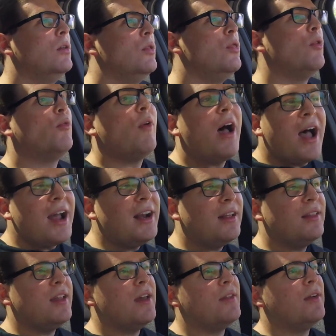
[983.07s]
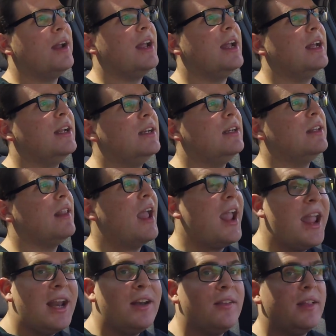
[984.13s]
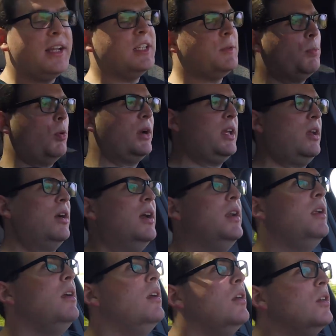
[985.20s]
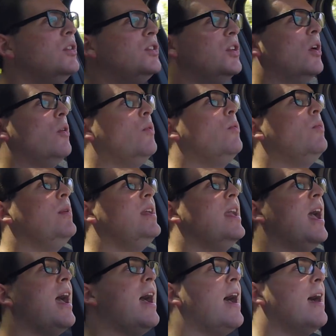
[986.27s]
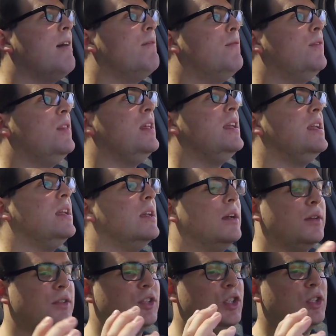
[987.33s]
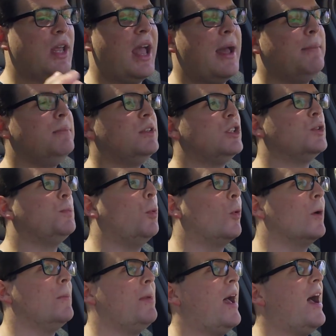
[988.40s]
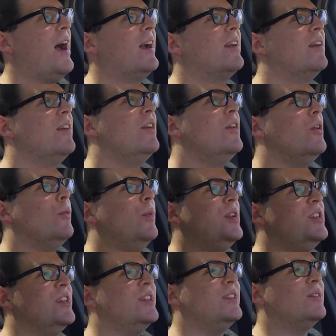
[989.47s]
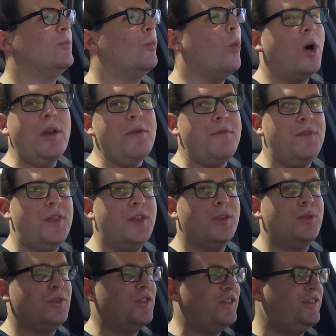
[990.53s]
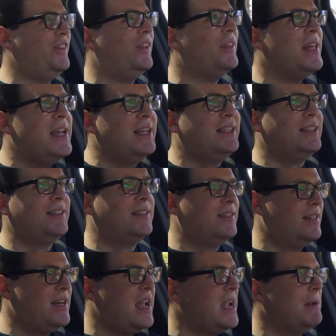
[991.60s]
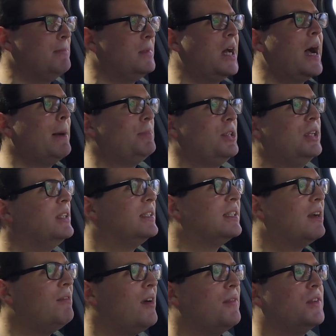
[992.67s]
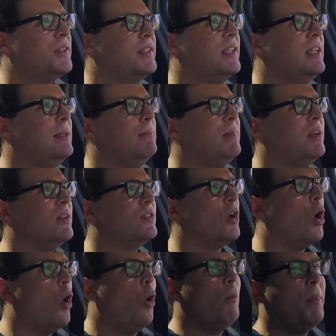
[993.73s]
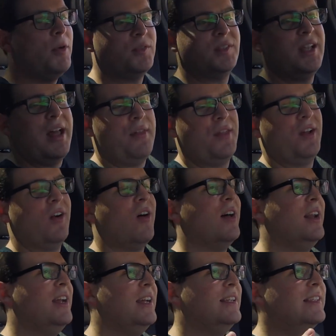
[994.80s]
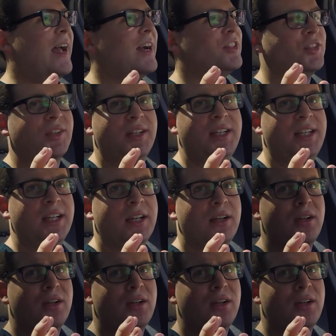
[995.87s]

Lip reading: The ride, on the other hand, the handling is pretty good. So we have the M Sport Pack, which is one of the silliest named options I've ever seen because almost nothing on it is actually